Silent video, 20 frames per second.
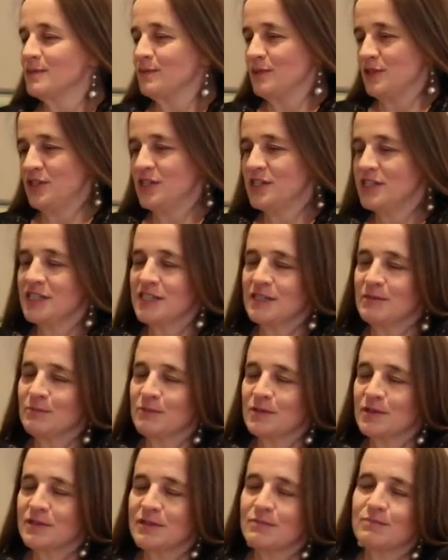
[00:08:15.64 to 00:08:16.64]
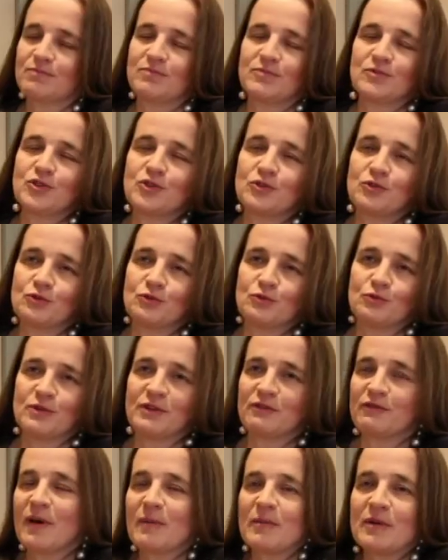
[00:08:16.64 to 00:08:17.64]
which he deemed too
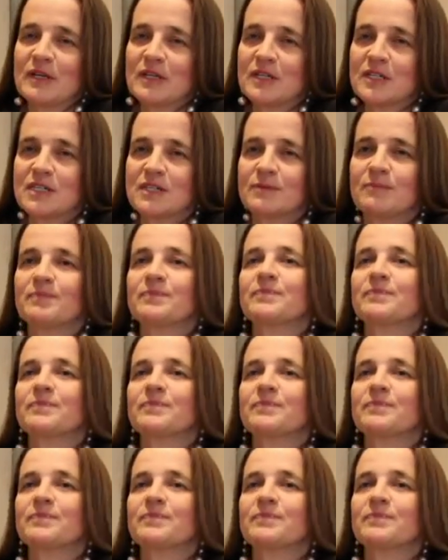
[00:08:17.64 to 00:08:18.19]
effeminate,